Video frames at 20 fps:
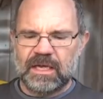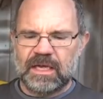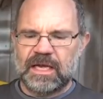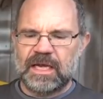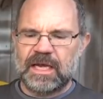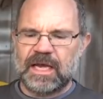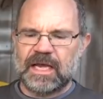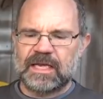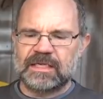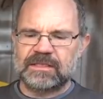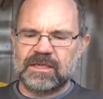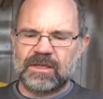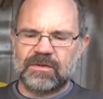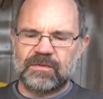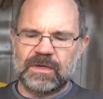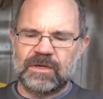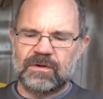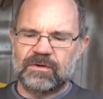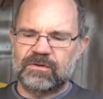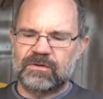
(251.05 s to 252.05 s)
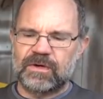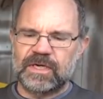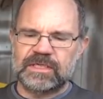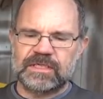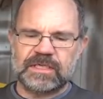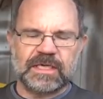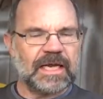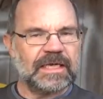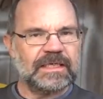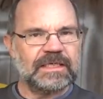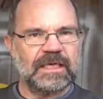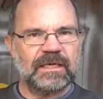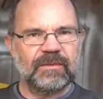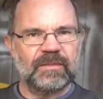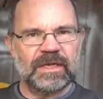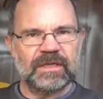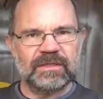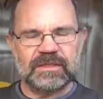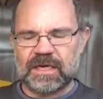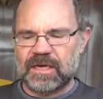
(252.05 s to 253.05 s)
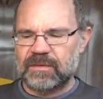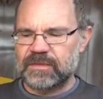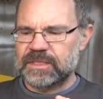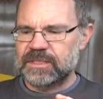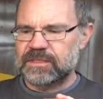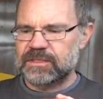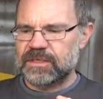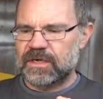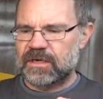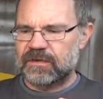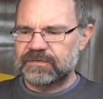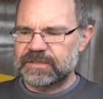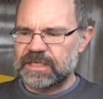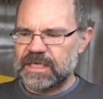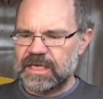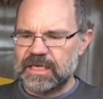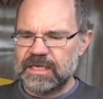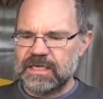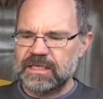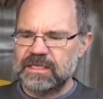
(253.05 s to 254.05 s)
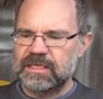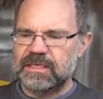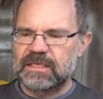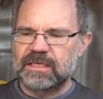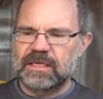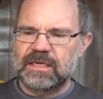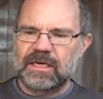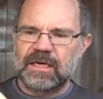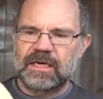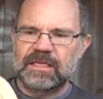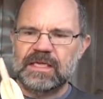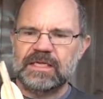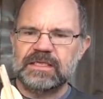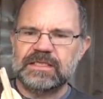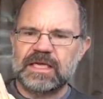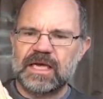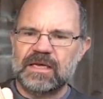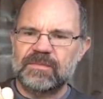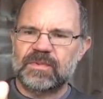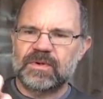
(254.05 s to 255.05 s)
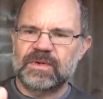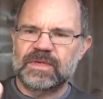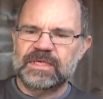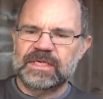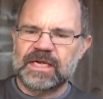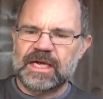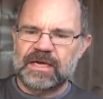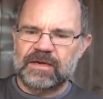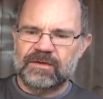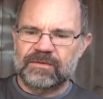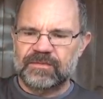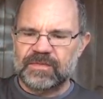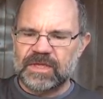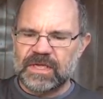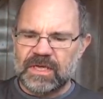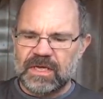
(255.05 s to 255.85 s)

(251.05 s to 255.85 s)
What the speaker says: It has a 3/4 inch and 18 mil diameter shaft here, and then tapering down.